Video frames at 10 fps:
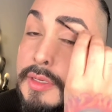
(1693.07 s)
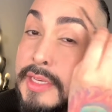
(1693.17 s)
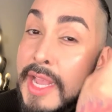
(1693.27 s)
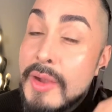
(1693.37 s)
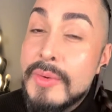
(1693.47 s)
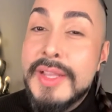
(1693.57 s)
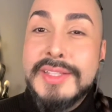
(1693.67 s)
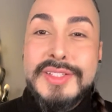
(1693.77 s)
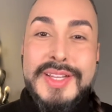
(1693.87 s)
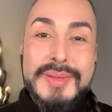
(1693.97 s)
Now
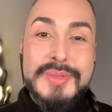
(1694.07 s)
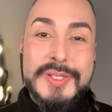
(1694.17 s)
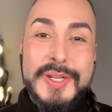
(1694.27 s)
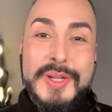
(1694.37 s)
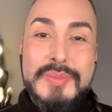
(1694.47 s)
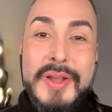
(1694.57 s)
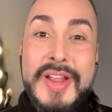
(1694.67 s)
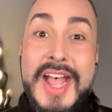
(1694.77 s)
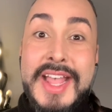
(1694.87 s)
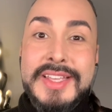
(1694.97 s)
it's time to talk about
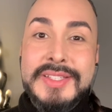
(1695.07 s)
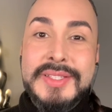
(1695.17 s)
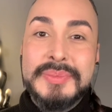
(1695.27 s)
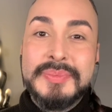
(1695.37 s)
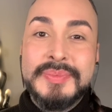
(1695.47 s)
eyes.